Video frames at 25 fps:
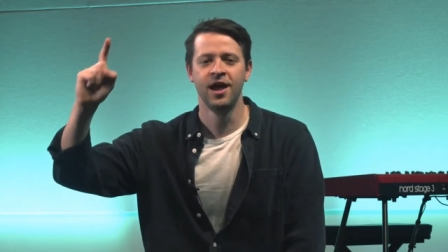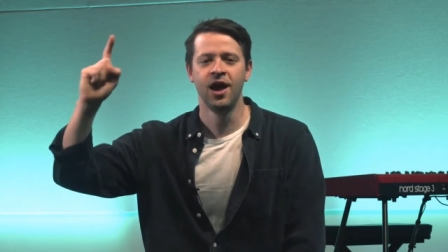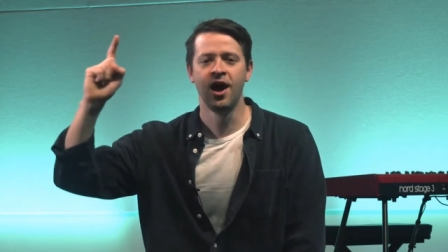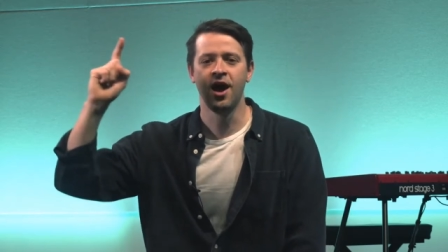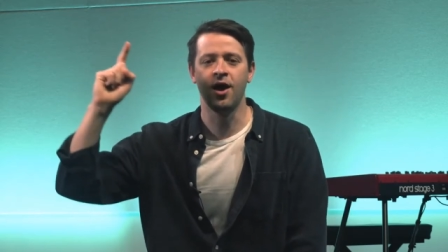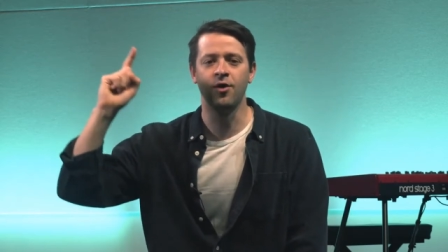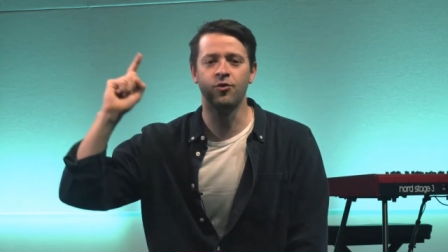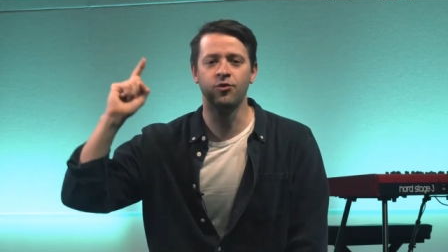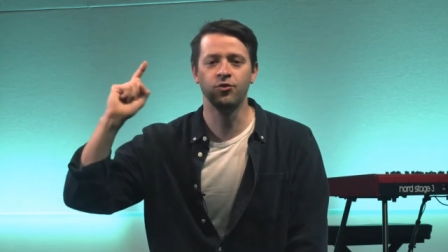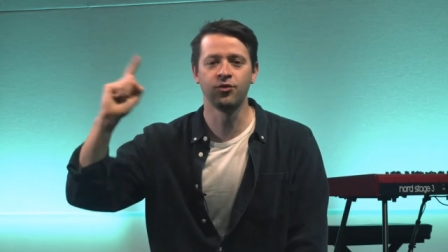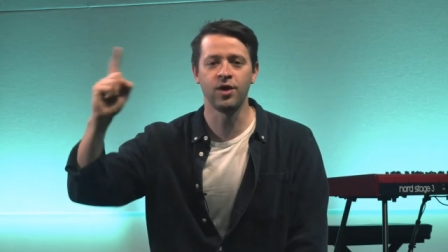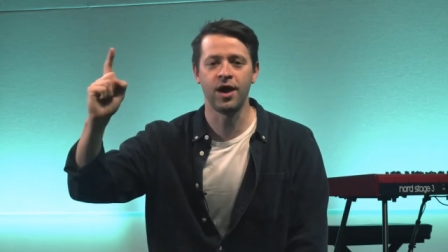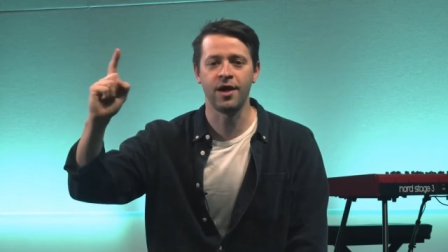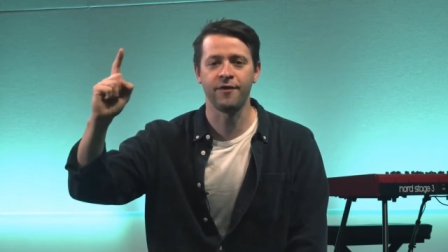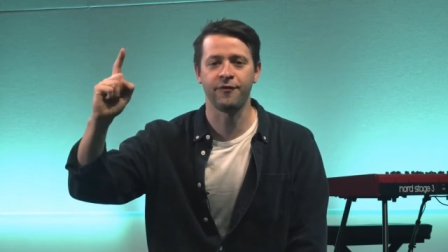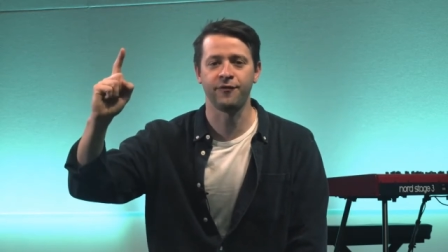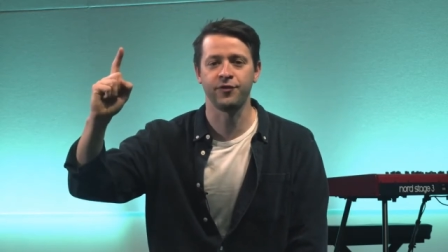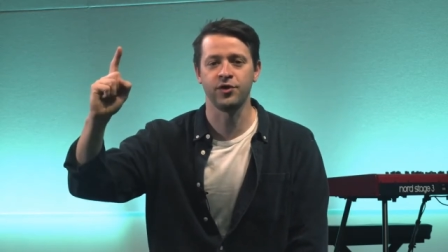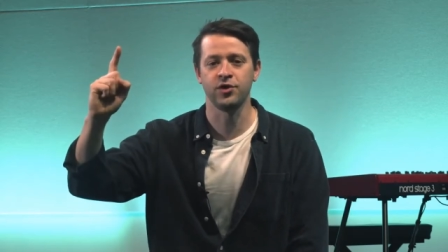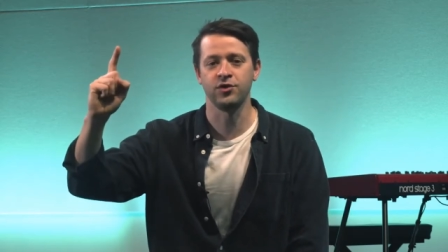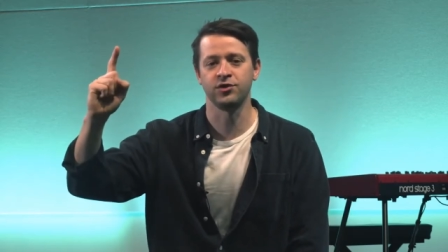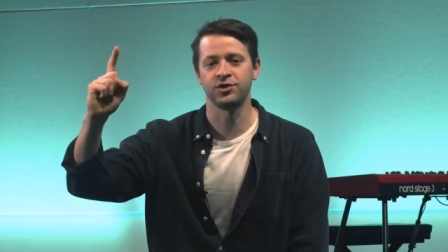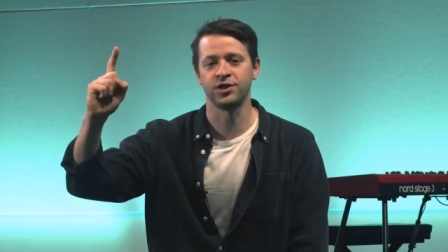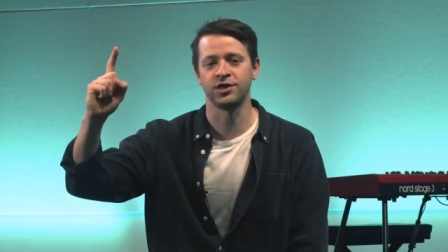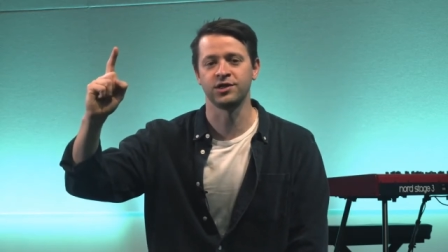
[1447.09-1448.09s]
a
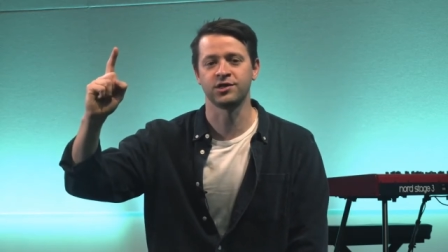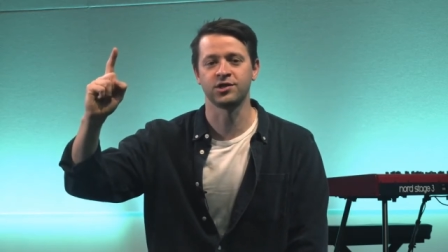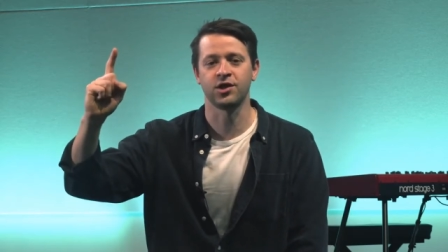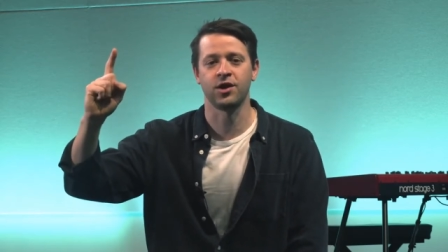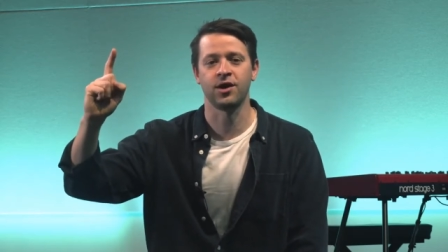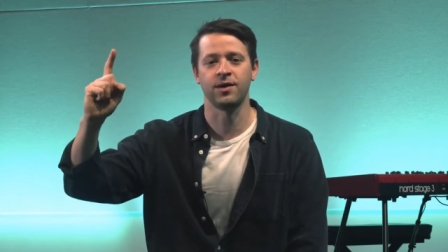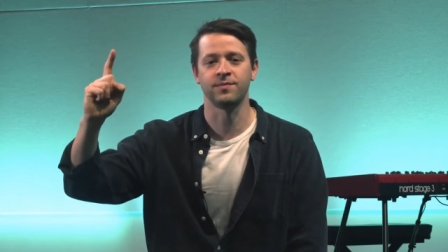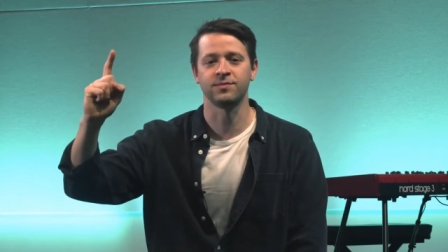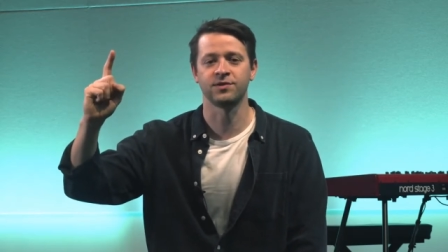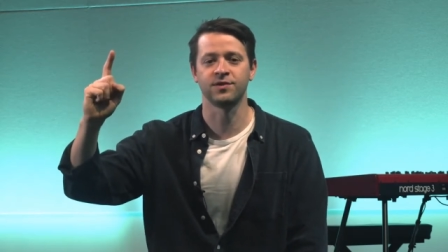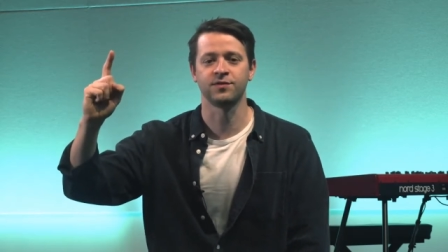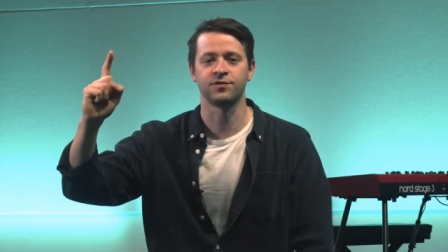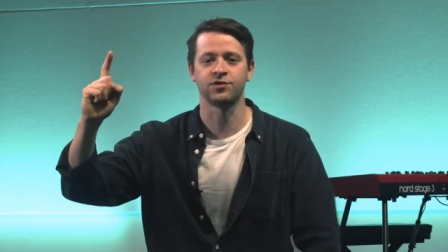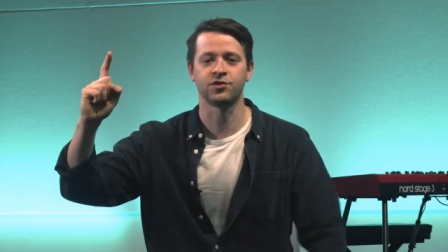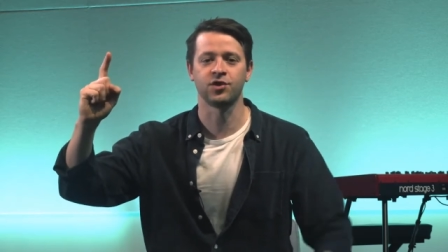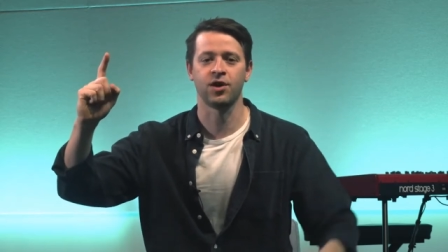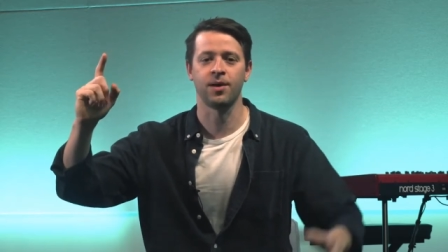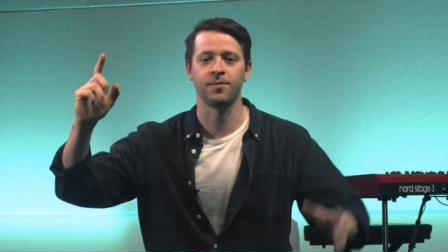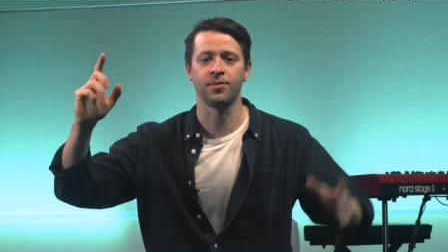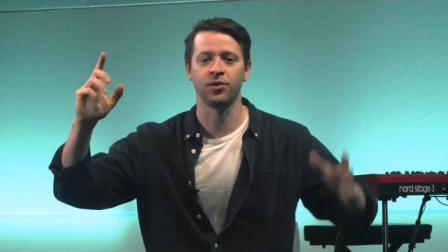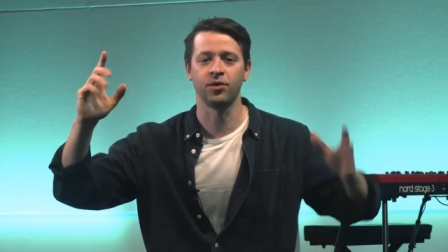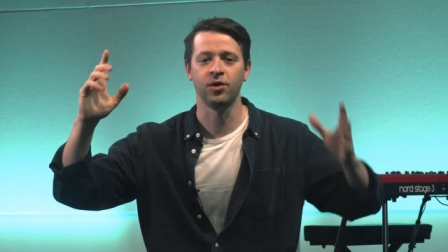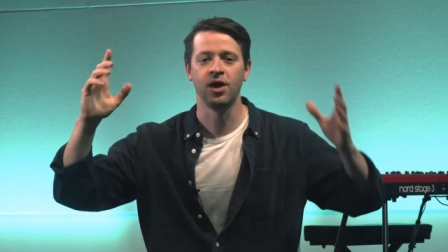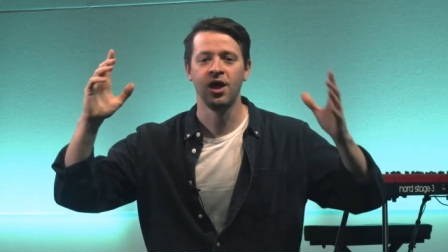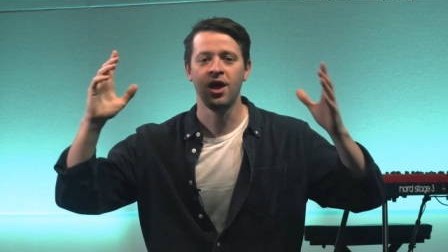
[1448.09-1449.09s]
refuge in times of
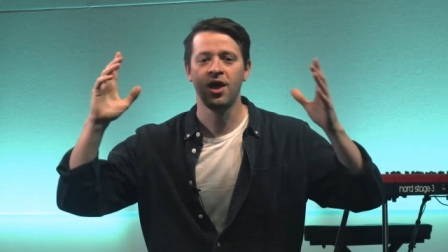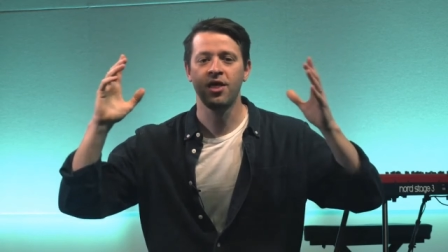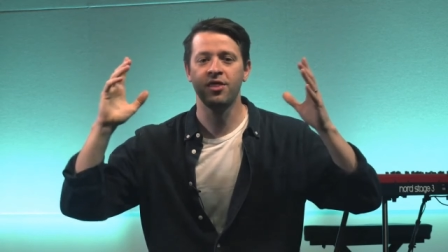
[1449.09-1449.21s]
trouble.